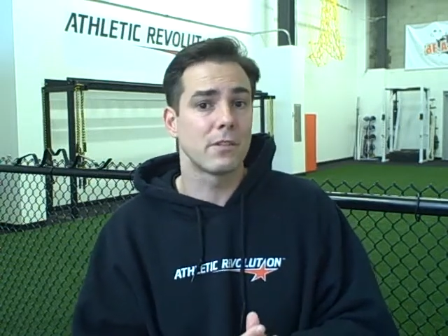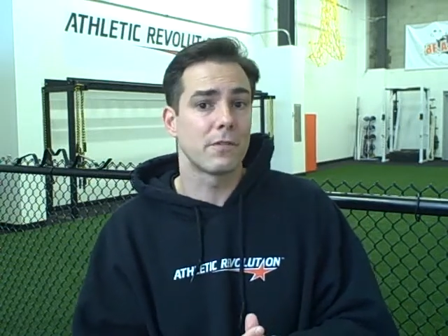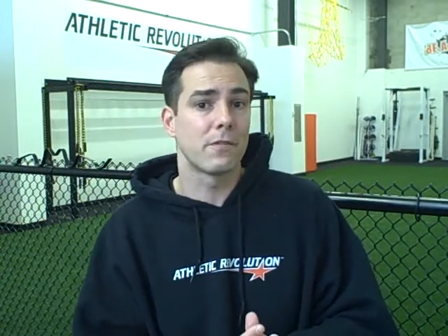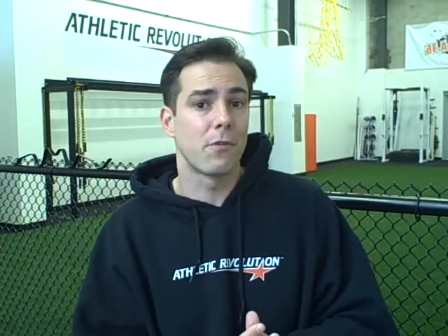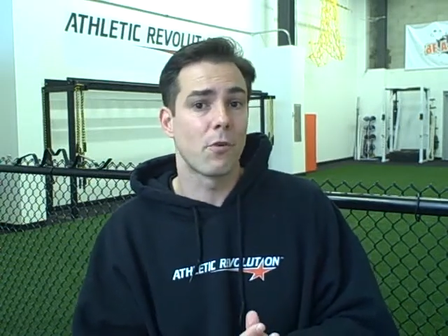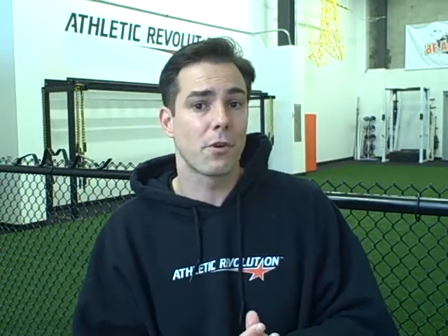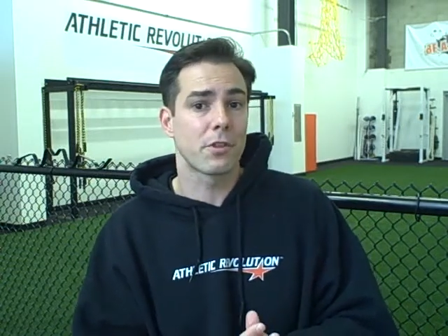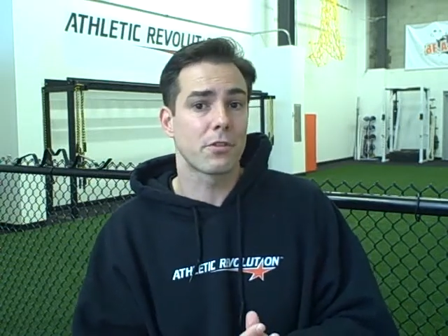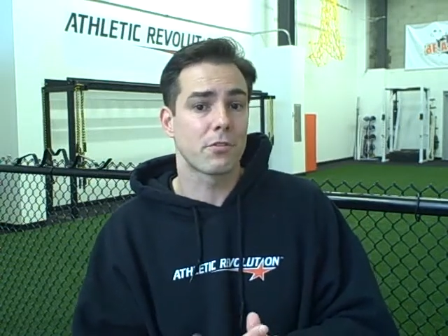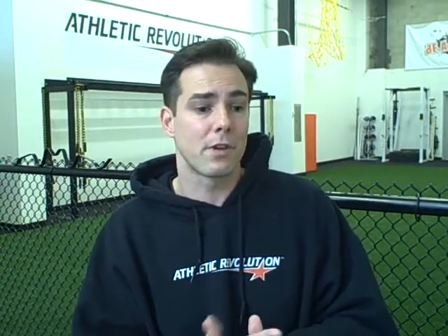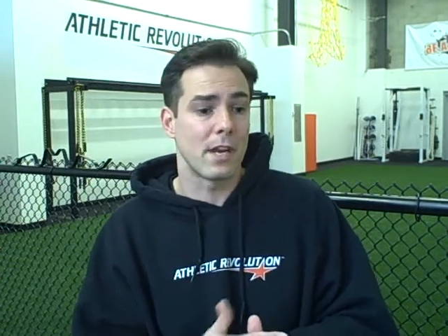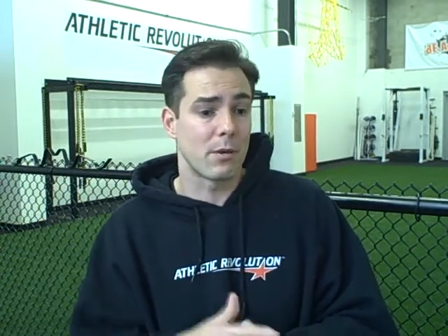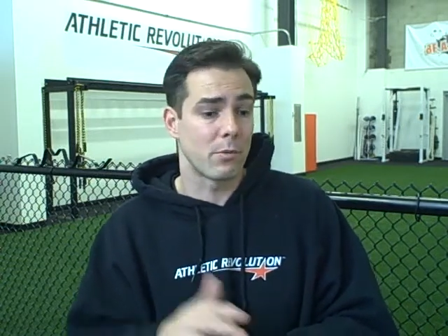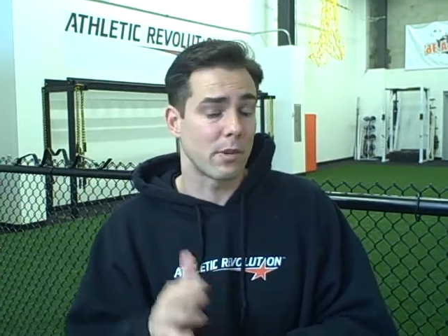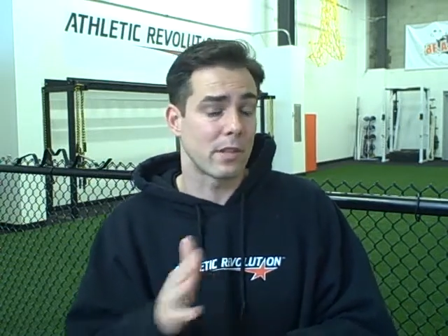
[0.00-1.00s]
to 4th
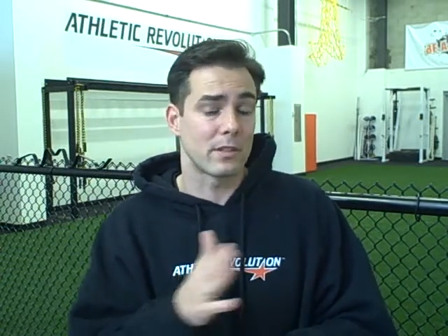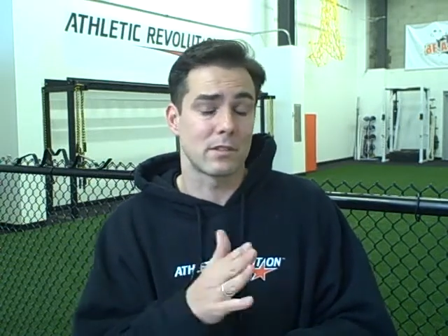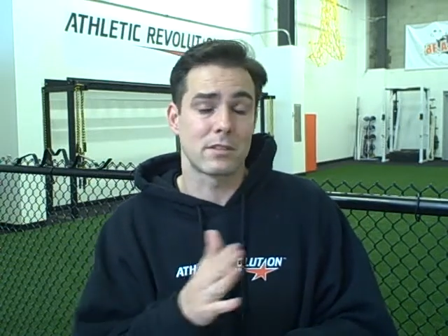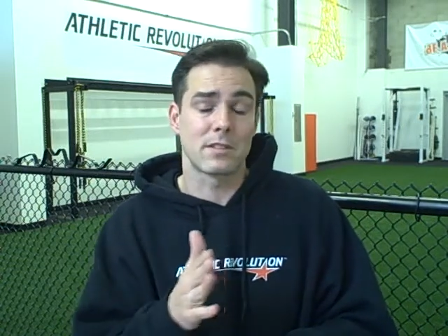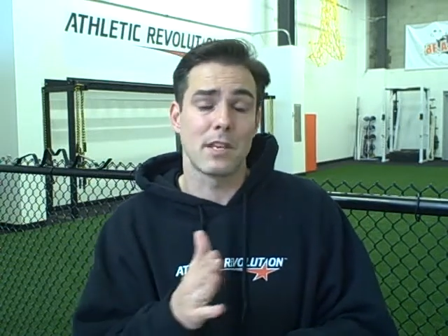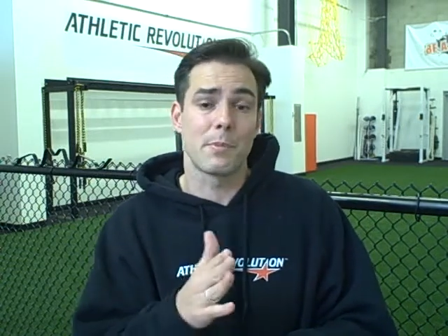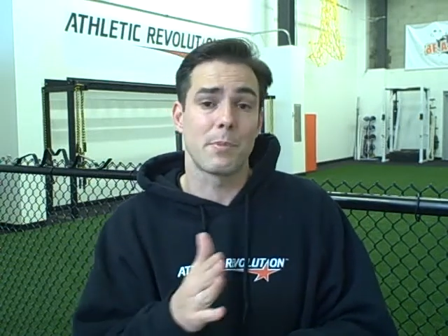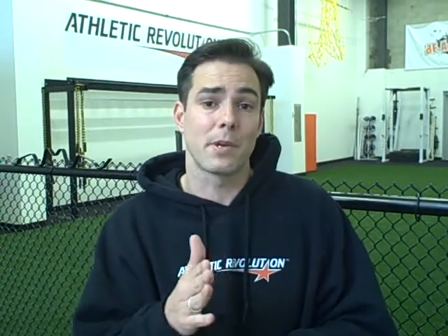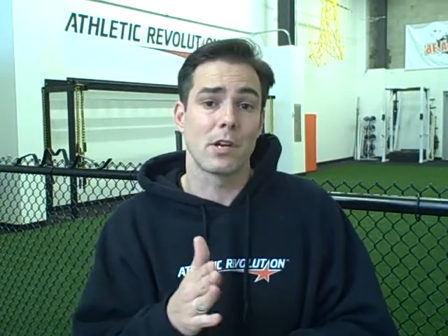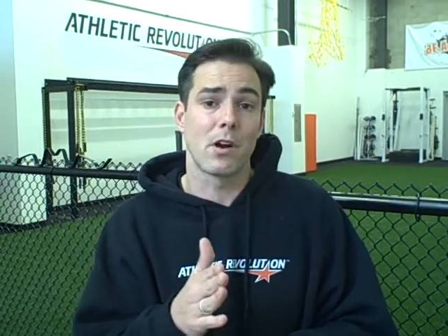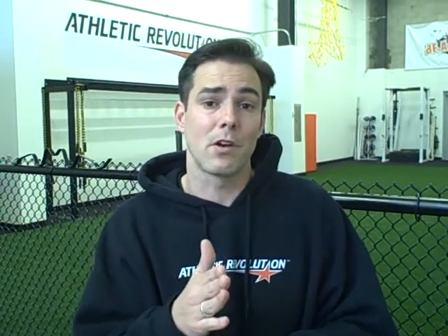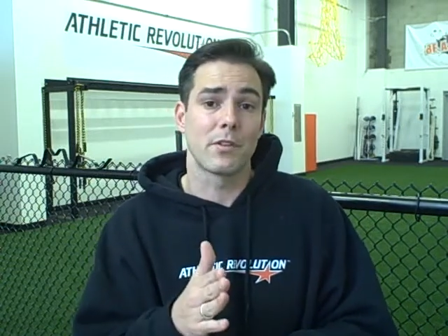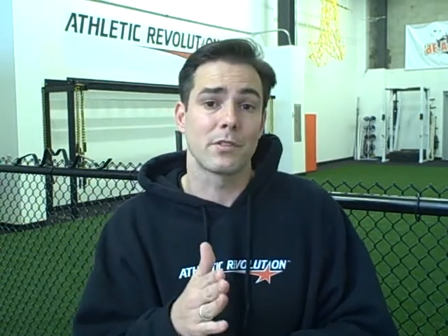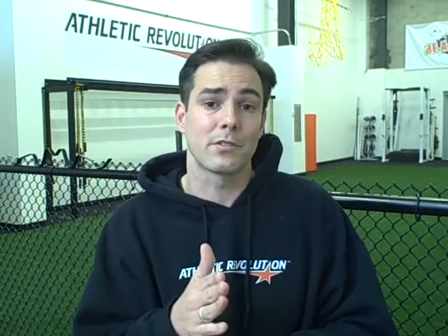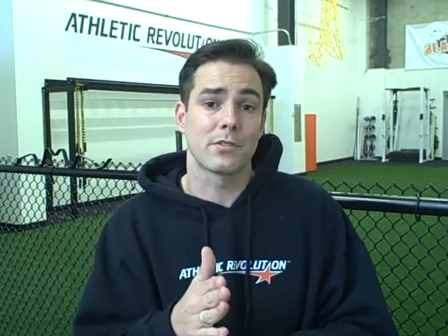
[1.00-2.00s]
grade without skipping
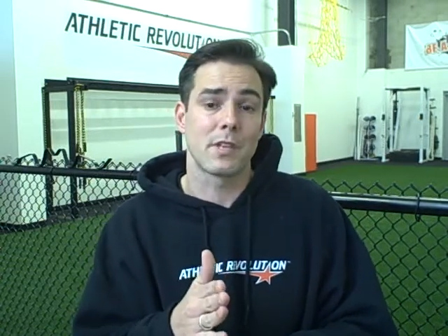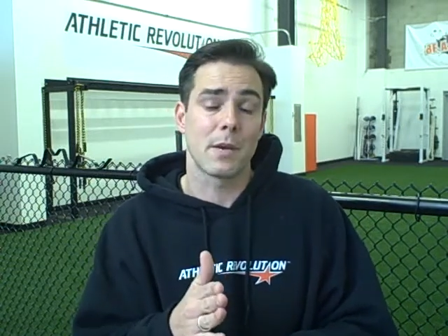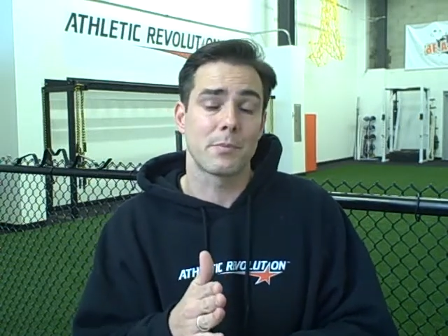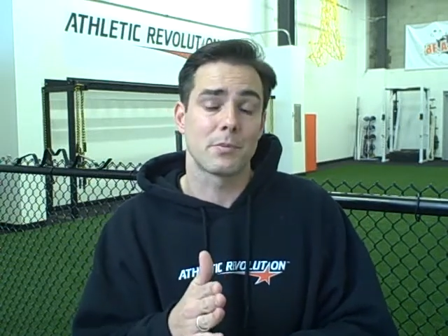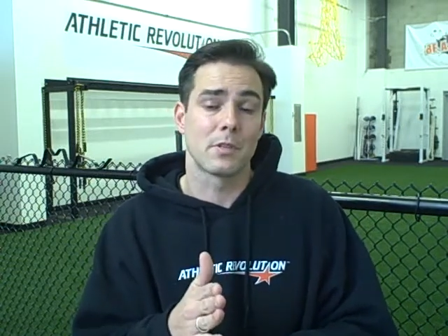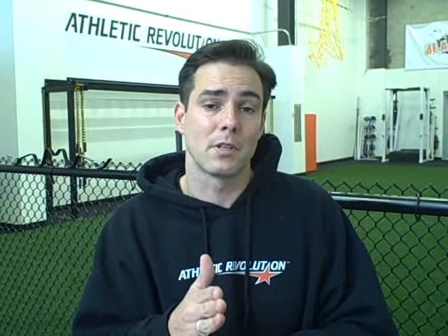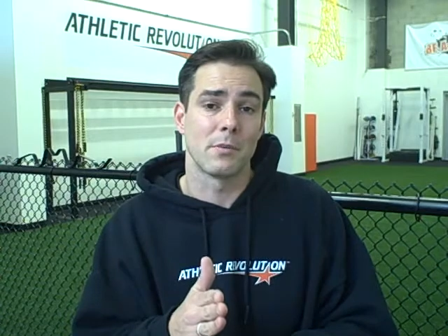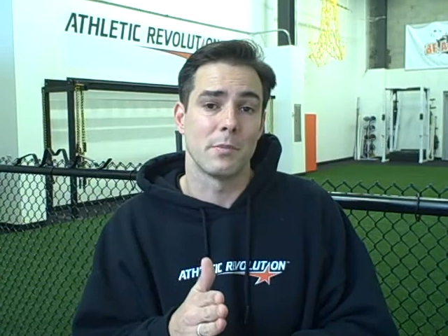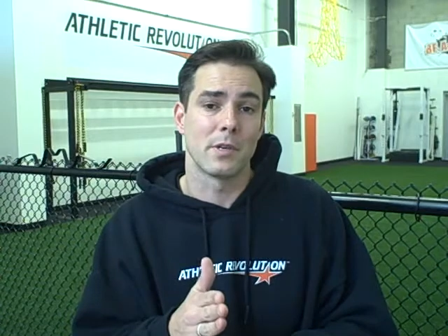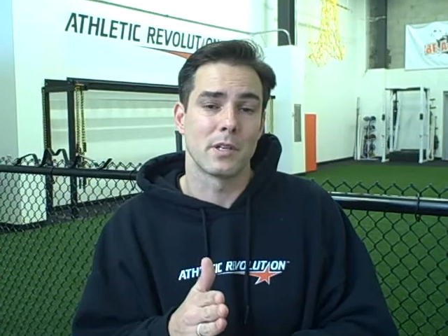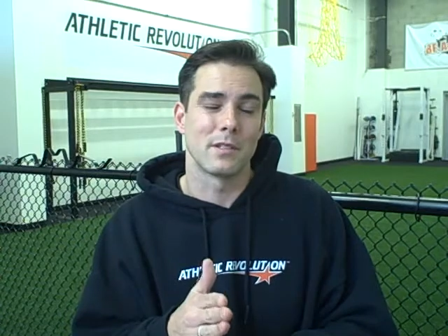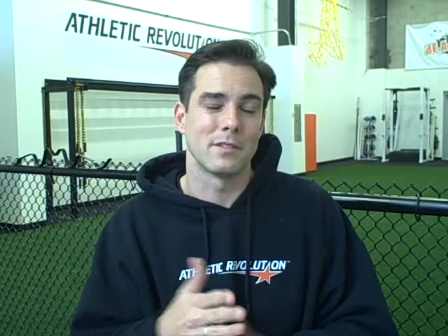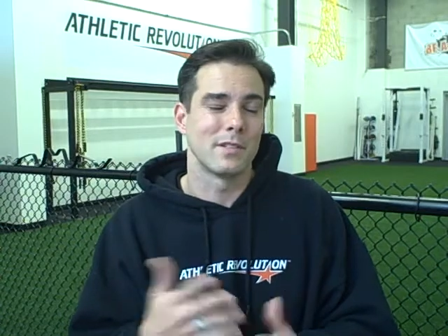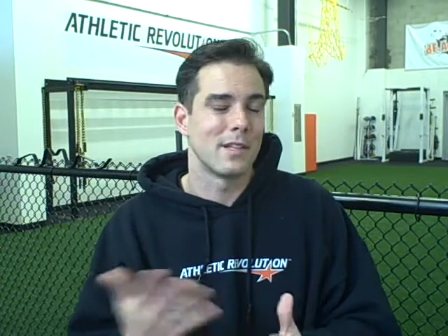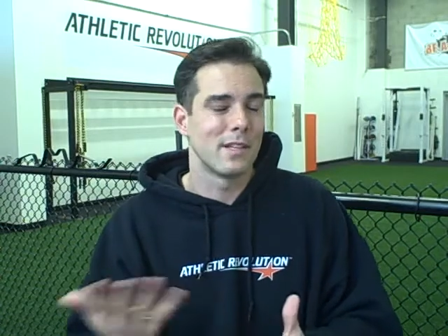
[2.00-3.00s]
all the steps in the middle.